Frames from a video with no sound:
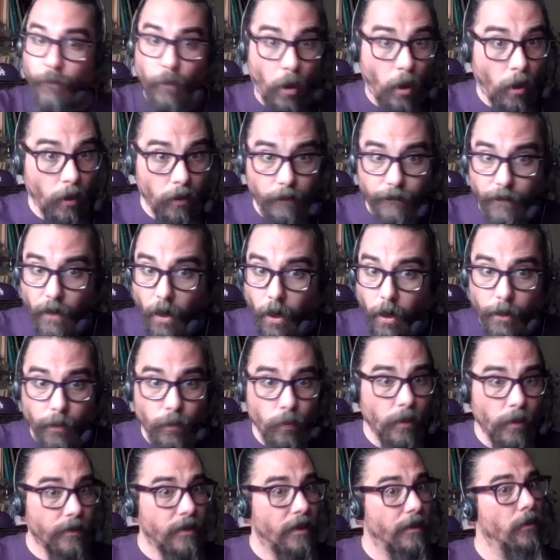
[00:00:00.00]
for all of the hard
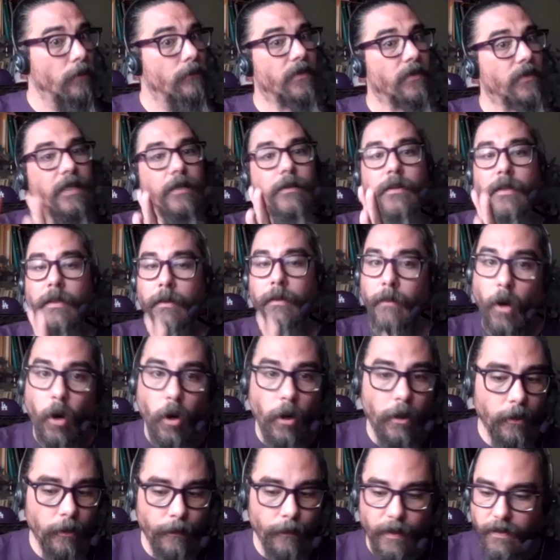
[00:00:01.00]
work that you did, the
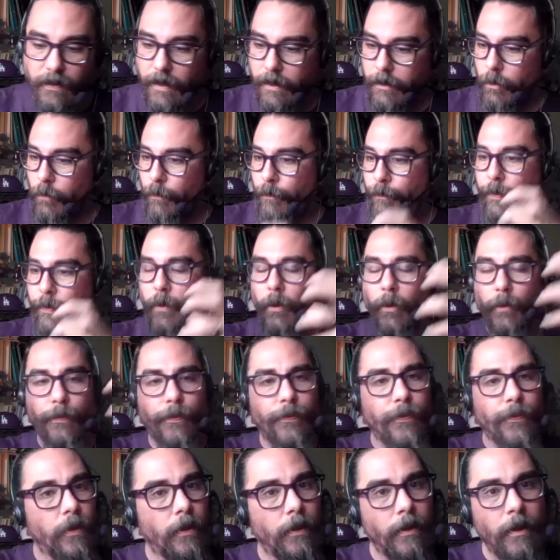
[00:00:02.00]
argument that you built,
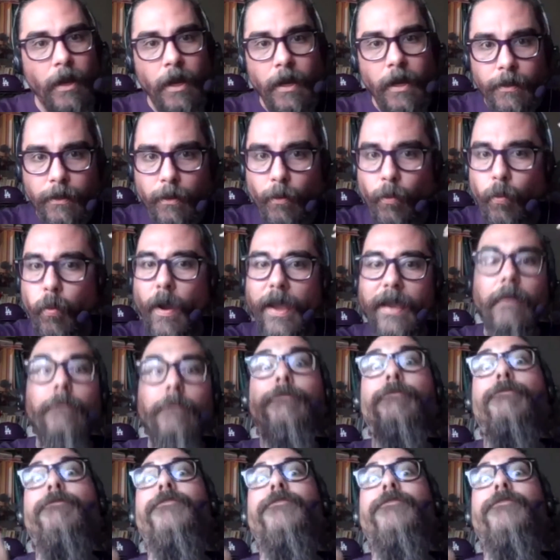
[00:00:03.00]
the way of